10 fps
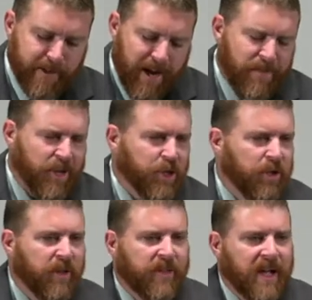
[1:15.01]
I'm not
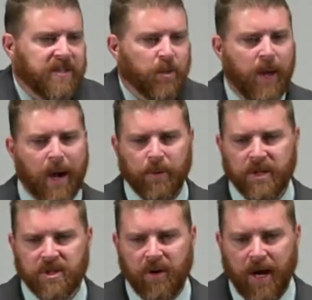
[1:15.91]
sure that that's the way I would
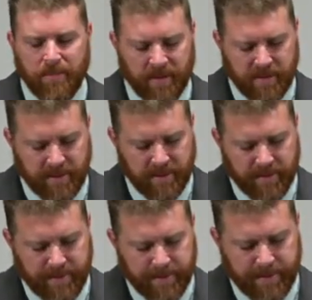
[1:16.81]
describe it.
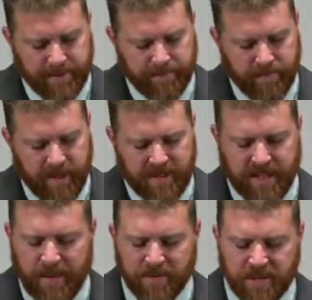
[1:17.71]
It
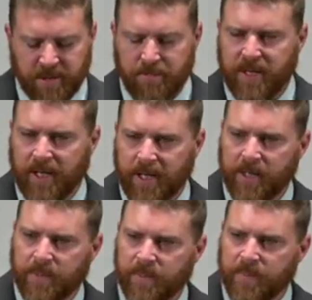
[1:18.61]
seems to me
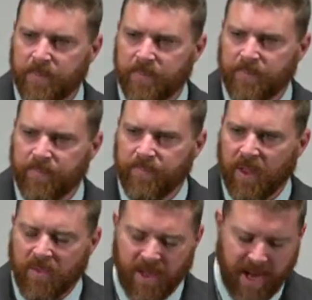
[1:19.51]

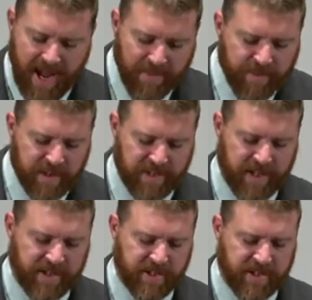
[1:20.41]
that
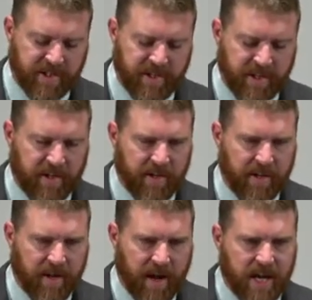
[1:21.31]
Ephesus
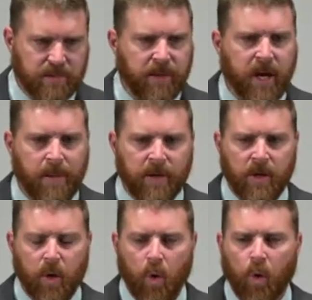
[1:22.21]
has become
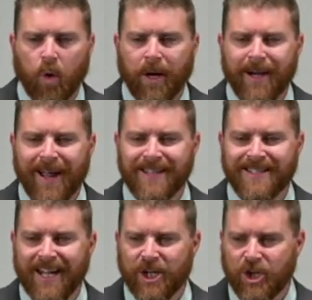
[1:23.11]
an
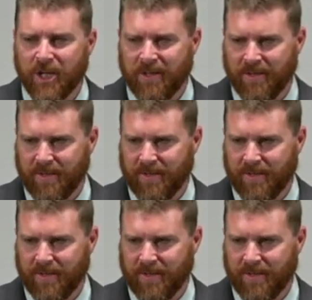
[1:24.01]
organization